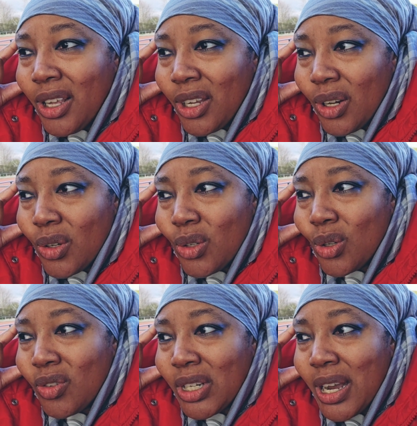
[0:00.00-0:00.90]
you know, she's
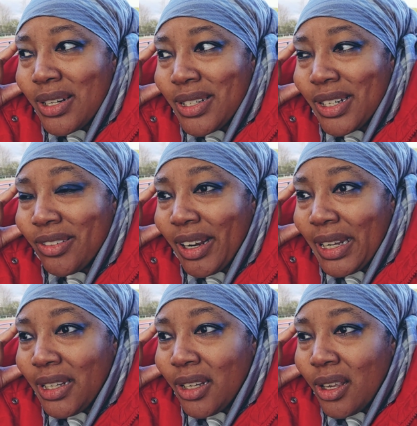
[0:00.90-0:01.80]
already got a
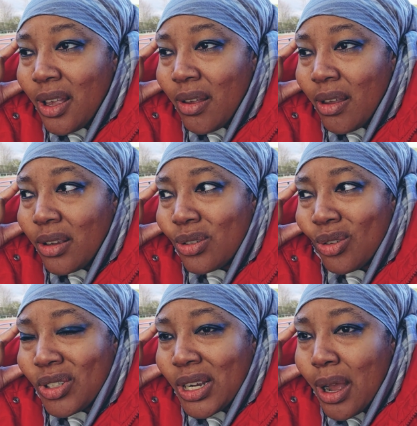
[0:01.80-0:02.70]
degree, and she's
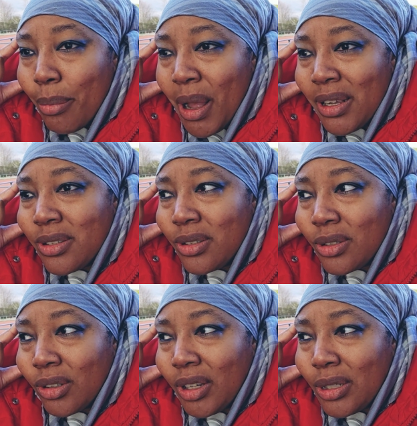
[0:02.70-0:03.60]
already got a master's
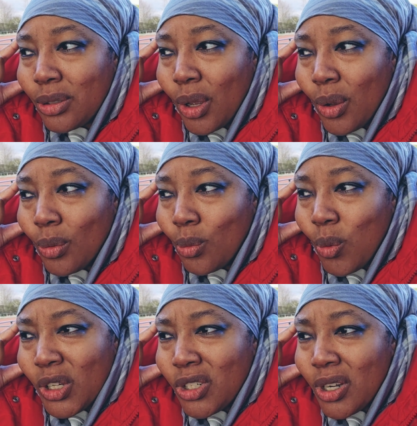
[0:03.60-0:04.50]
degree, so
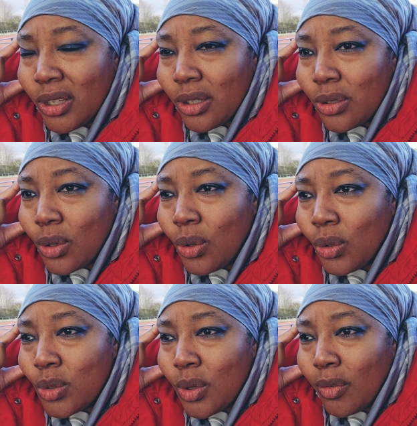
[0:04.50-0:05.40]
why's she on this
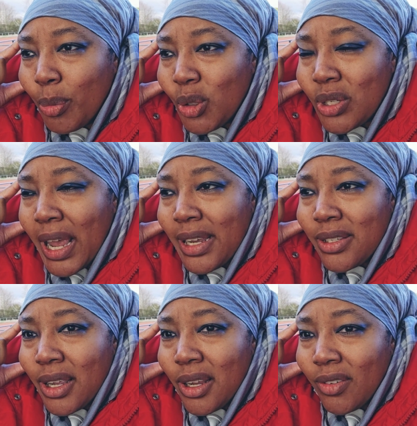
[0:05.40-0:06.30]
course with a bunch of
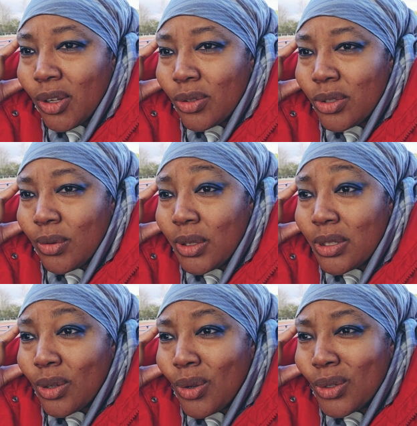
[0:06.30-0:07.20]
18-year-olds doing
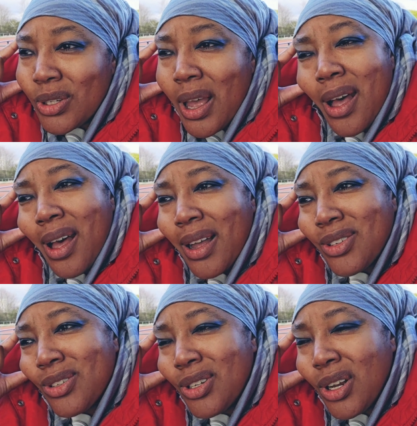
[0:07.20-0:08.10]
this course? I
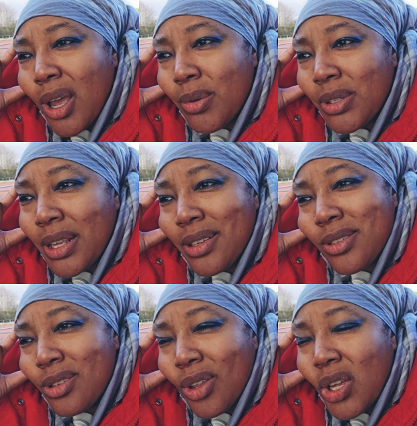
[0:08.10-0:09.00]
just, you know, it's
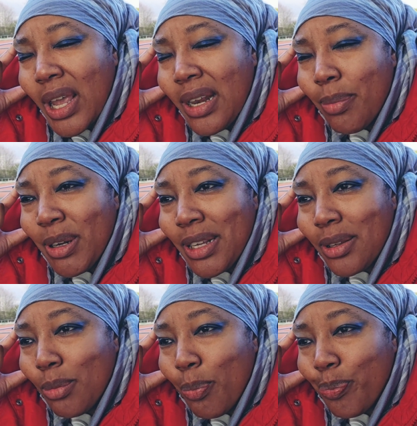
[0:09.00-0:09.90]
nothing
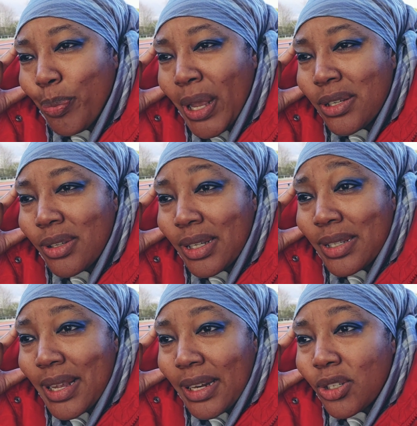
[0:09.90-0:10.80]
anybody personally
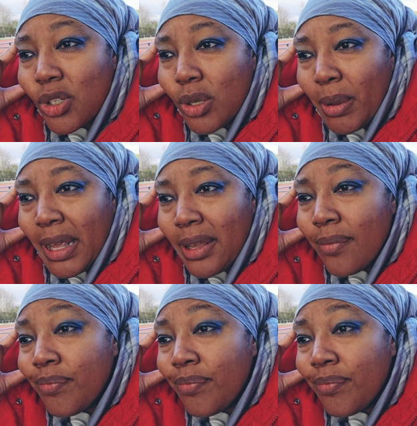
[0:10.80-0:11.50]
said to me,